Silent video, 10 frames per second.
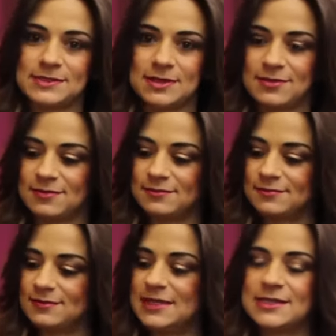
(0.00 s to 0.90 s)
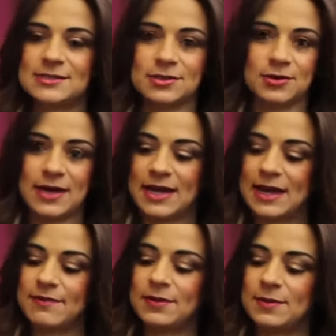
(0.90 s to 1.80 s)
So these are great.
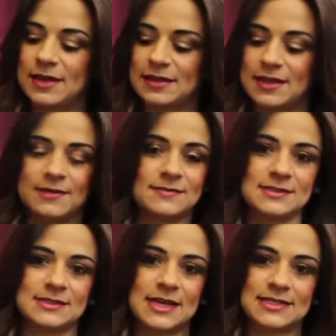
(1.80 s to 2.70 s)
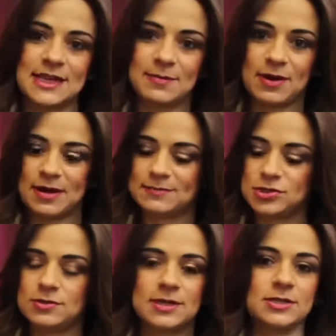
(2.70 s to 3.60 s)
Everybody loves side tie bottoms.
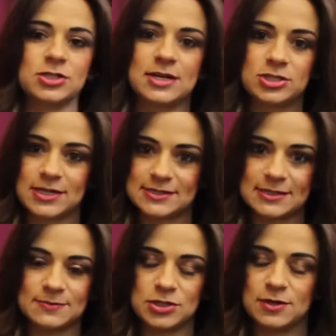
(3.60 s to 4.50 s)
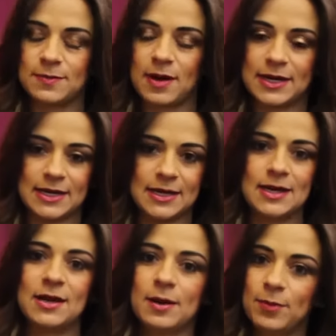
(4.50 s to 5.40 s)
You can adjust them to your body
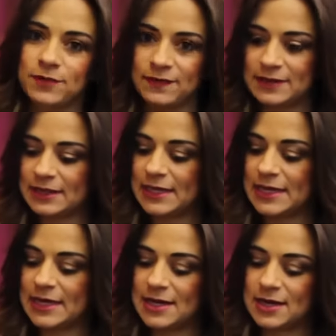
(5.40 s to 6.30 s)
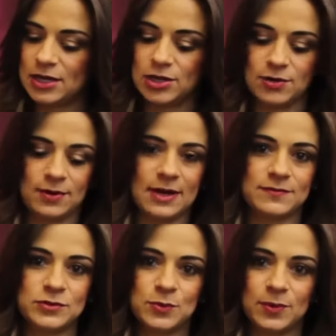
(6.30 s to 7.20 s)
perfectly. You don't
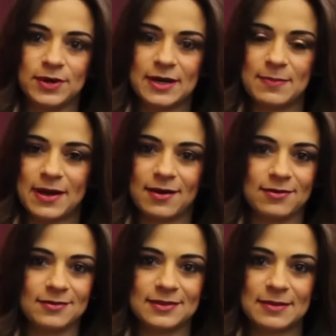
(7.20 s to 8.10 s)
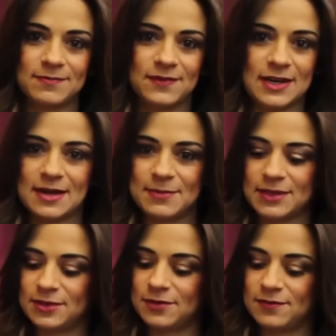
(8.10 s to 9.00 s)
have to worry about them fitting. I
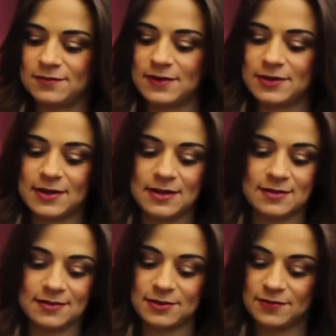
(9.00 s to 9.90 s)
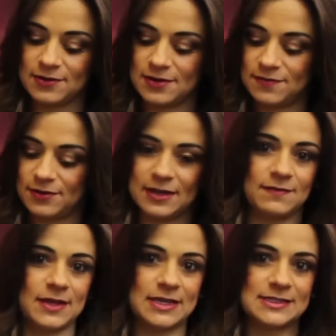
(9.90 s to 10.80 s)
mean, they're very, they're very
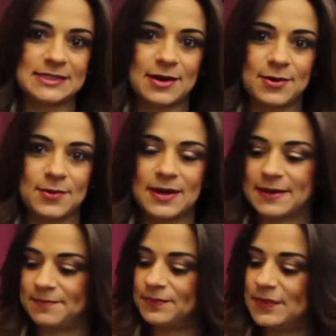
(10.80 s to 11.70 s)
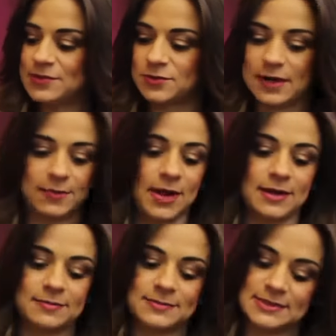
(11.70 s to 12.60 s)
forgiving. So um, these are great
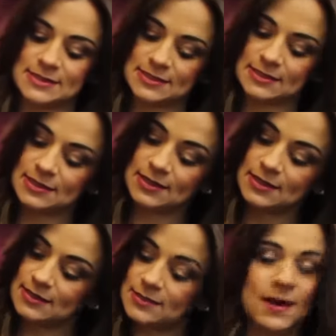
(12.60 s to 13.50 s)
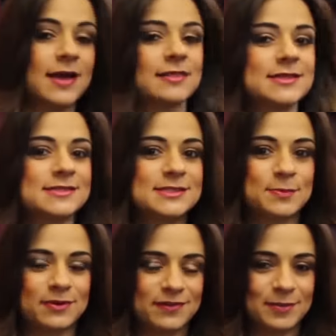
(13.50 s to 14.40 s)
bottoms. So this is a
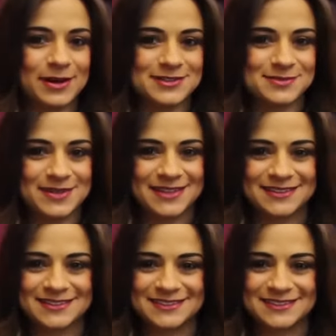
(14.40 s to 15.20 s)
perfect pair to me.